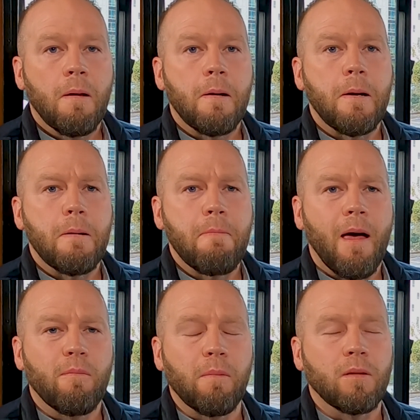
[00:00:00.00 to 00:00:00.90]

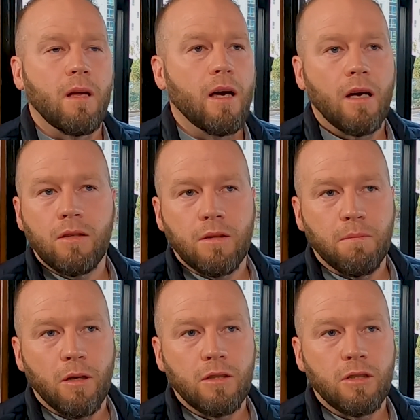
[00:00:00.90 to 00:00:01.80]
I remember laying under the
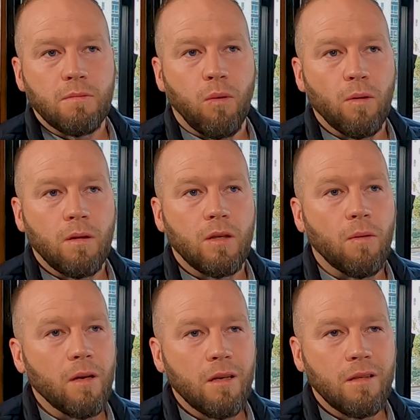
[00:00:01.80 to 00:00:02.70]
bridge in Portland,
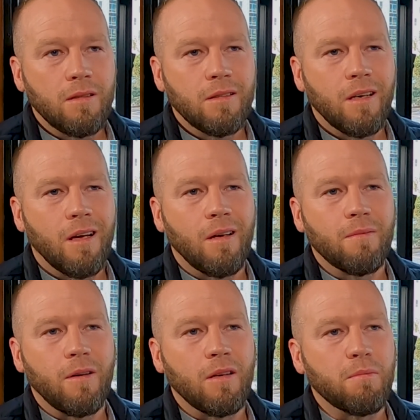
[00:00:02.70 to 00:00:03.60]
Oregon,
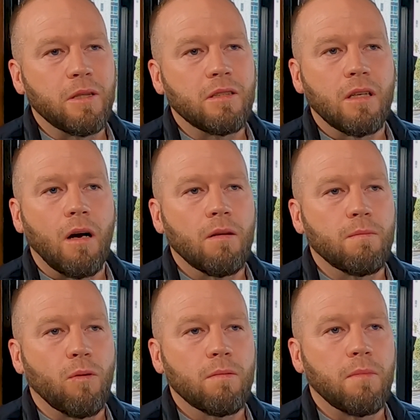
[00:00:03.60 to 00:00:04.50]
on a piece of
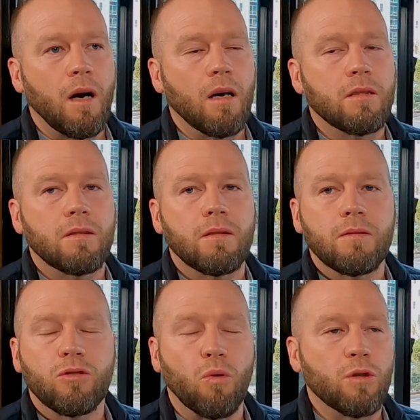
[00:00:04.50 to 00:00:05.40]
cardboard box,
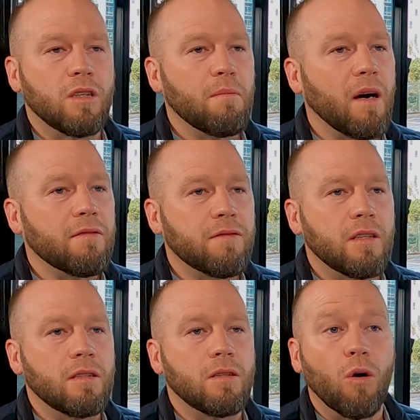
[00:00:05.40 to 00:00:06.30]
sores on my
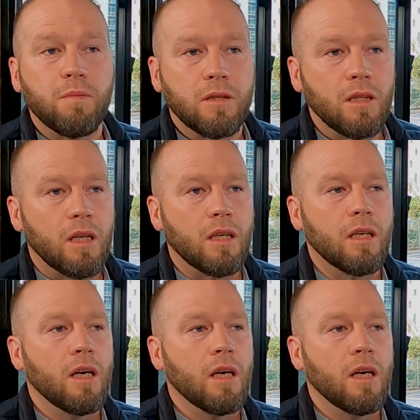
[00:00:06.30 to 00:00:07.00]
feet, dope sick,